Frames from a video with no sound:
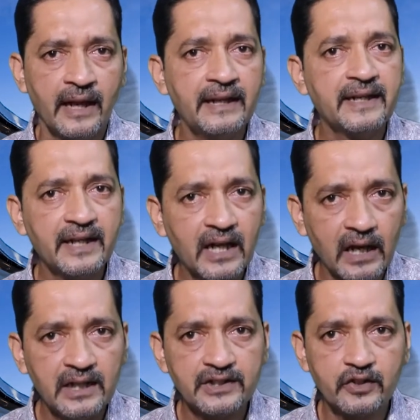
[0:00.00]
And
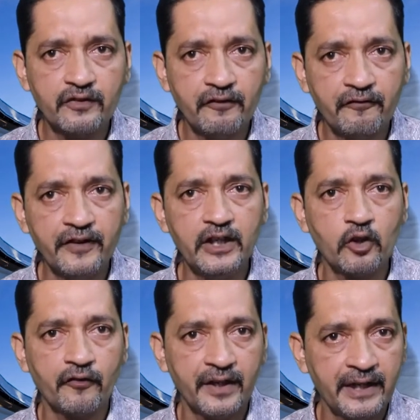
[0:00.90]
regardless of the
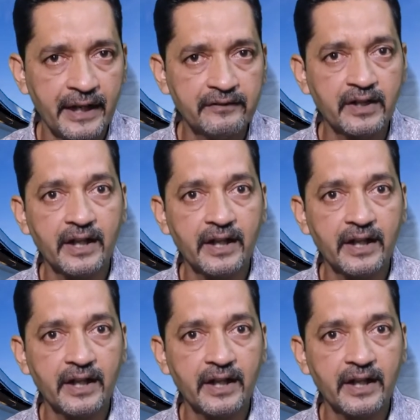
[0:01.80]
field of endeavor